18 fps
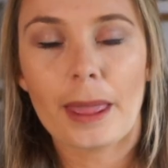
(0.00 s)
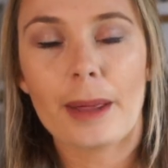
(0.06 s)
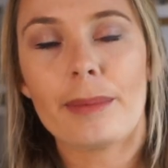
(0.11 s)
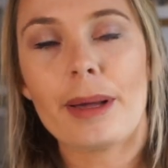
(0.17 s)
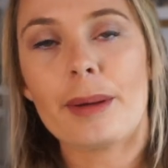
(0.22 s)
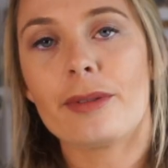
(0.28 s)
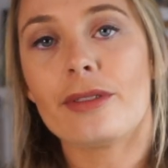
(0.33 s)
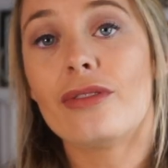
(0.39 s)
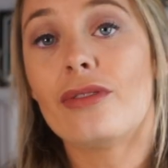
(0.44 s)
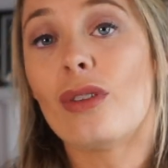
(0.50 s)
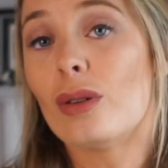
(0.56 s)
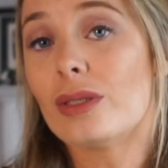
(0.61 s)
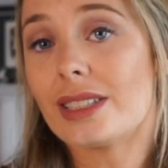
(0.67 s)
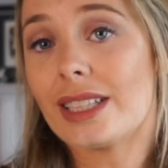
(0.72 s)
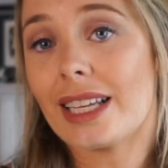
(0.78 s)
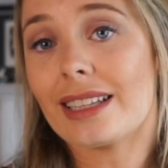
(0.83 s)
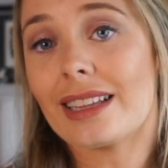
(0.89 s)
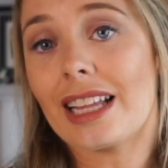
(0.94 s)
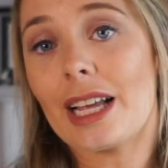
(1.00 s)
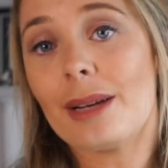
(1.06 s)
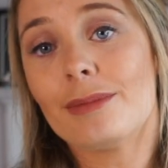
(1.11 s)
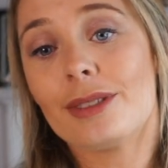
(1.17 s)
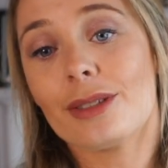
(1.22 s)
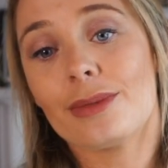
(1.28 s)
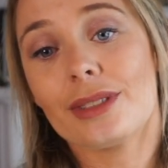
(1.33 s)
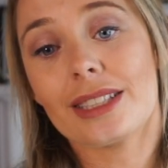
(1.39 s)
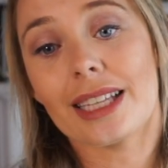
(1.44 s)
People falsely
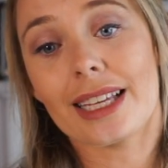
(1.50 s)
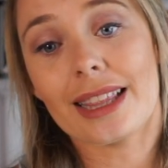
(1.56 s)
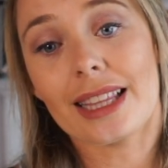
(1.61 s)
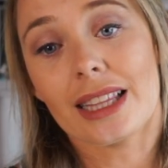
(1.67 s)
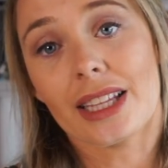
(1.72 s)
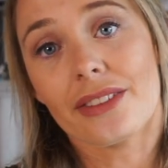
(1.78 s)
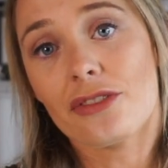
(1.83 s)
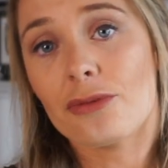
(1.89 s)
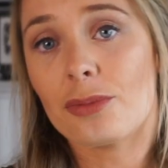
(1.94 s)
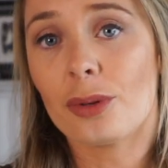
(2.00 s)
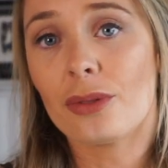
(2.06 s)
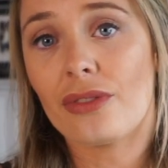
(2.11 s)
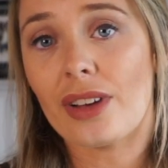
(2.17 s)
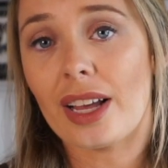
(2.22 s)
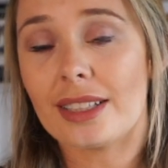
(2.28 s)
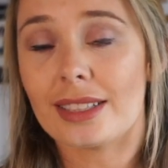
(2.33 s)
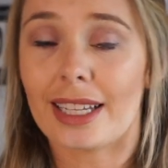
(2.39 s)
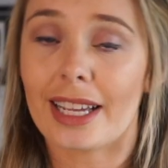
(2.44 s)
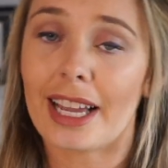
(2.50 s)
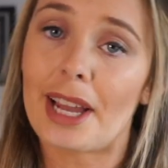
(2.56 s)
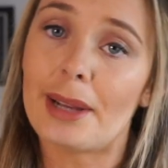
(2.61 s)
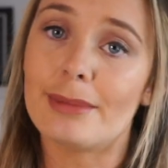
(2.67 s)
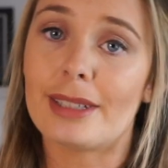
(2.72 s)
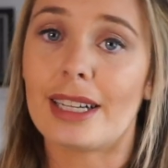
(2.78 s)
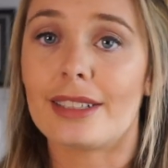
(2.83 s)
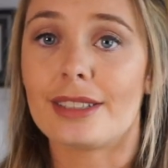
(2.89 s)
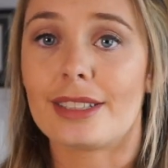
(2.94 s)
claimed it was like the Liverpool fans that
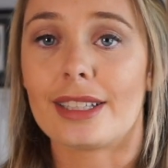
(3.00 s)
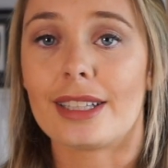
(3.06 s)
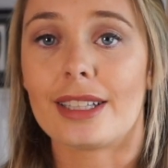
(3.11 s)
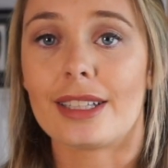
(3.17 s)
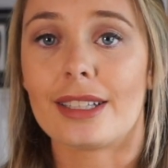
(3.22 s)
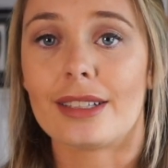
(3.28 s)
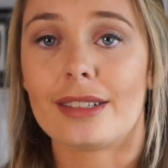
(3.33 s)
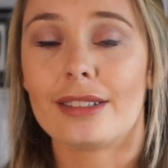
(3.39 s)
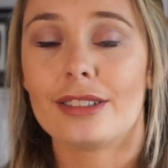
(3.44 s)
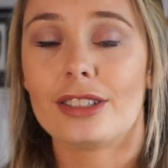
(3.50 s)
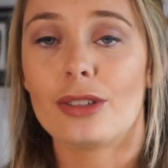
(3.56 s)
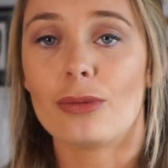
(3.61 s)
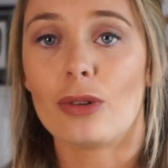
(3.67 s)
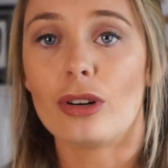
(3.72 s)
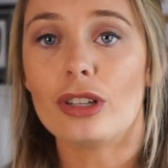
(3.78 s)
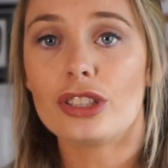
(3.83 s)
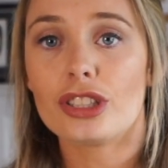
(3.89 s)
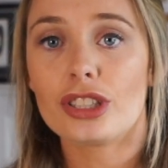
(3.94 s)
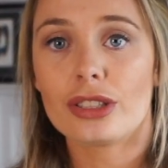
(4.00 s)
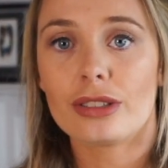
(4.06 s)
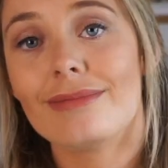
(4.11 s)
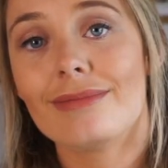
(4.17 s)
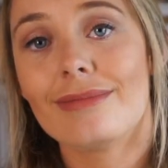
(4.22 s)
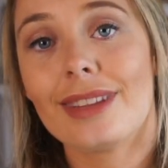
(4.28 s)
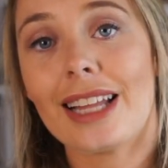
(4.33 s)
came down to watch.